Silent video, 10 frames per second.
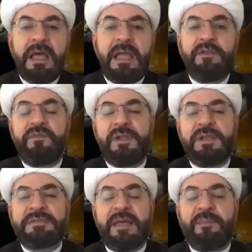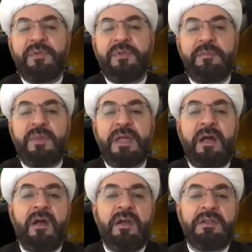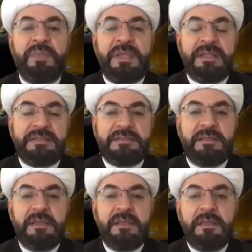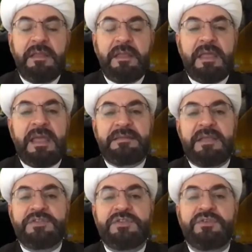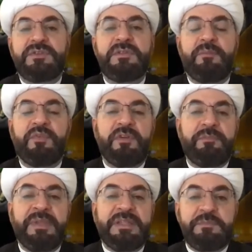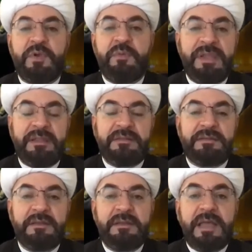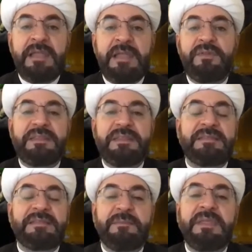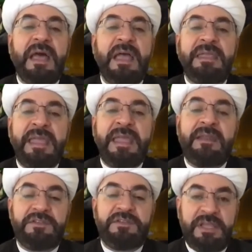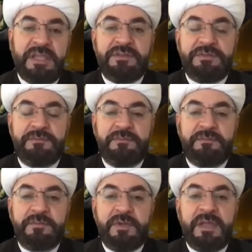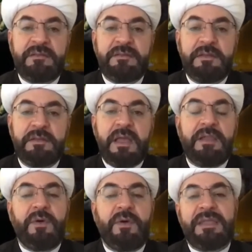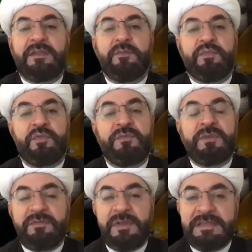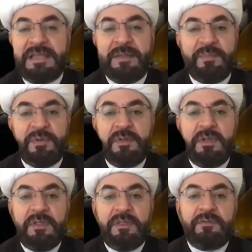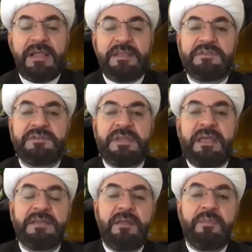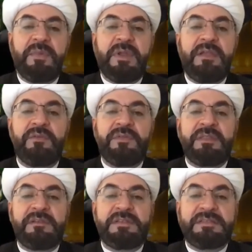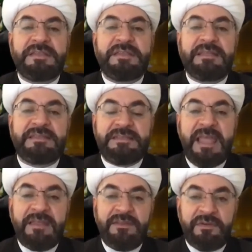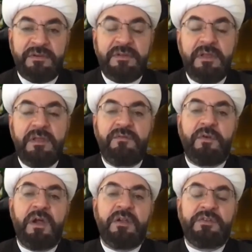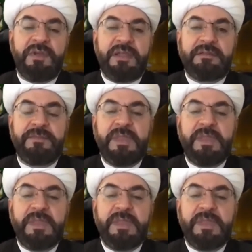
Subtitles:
I know, for example, that my heart beats at a certain number of beats per minute. I know that that's something I cannot change, right? I know I can improve it, for example, through exercise, but I know that there's a set standard for heart rate.